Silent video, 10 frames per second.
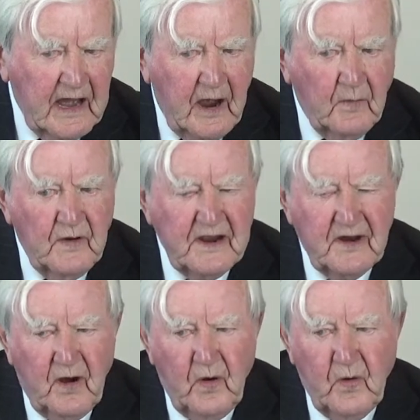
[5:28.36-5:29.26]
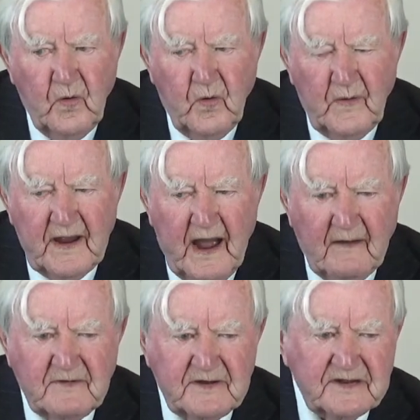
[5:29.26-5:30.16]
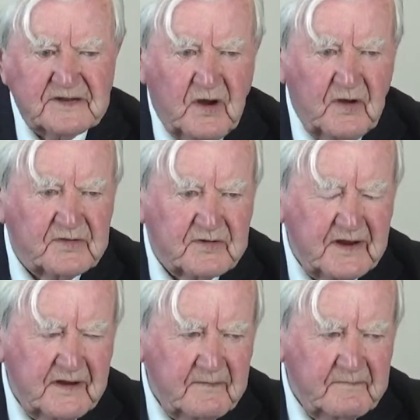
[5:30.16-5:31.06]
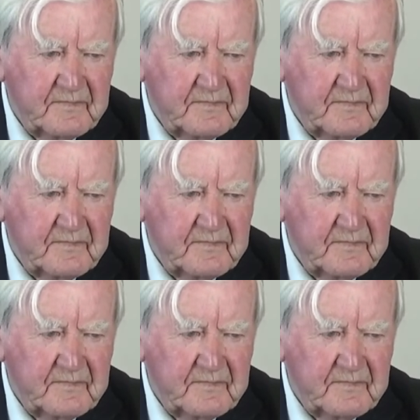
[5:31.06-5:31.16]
We know we have in this country